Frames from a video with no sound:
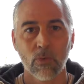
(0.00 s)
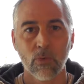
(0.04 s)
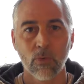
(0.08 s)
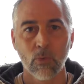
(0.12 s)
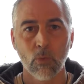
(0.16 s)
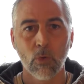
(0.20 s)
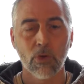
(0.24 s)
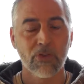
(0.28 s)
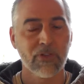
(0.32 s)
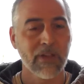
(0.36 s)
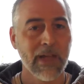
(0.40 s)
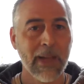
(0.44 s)

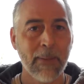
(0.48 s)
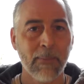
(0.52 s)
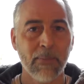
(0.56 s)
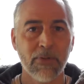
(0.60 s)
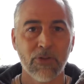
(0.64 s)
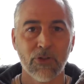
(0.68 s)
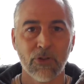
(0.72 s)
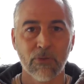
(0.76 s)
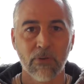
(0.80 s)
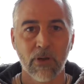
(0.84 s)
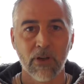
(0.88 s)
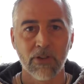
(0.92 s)
what's
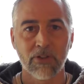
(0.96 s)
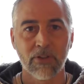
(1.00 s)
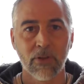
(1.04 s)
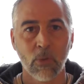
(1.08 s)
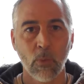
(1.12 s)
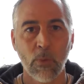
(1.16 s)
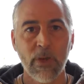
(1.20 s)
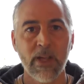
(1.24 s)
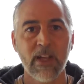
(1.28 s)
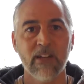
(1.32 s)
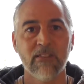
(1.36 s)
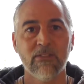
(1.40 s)
happened to us.
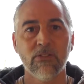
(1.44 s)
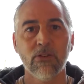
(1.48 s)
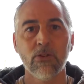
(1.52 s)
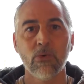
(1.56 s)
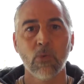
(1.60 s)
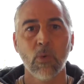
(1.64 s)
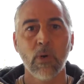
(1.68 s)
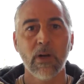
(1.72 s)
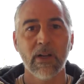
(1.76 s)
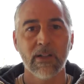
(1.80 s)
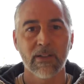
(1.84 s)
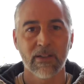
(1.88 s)
We are all
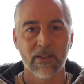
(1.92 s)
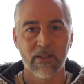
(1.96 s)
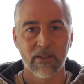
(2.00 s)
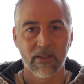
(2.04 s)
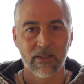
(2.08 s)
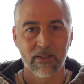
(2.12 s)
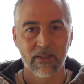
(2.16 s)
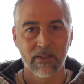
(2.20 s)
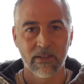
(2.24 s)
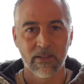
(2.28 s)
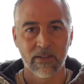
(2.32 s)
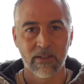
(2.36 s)
one.
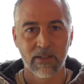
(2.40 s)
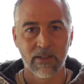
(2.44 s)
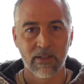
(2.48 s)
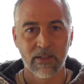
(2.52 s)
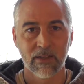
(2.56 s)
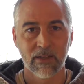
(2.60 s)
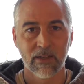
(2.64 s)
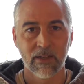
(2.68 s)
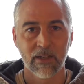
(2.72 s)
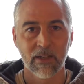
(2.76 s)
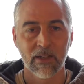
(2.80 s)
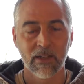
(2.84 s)

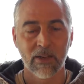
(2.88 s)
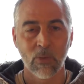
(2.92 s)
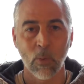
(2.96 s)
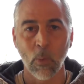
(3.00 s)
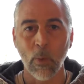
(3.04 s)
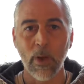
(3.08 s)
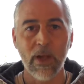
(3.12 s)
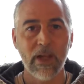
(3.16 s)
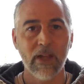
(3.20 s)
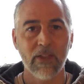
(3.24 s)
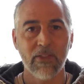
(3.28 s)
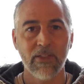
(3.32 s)

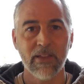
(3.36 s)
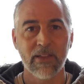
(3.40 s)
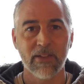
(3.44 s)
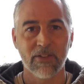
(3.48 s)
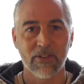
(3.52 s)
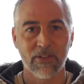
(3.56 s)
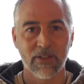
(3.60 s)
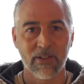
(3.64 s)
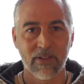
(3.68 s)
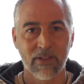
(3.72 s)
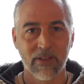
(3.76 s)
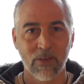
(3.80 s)
We are
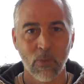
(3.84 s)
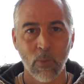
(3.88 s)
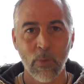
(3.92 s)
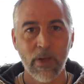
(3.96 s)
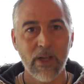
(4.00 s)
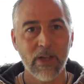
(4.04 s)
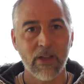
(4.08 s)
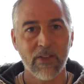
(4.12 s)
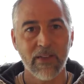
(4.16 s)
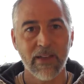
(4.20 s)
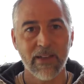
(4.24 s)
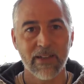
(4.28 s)
this.
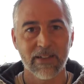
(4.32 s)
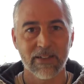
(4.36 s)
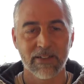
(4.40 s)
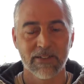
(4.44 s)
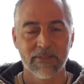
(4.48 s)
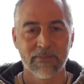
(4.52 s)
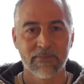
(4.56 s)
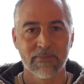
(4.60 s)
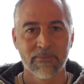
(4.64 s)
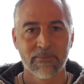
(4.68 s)
We are that.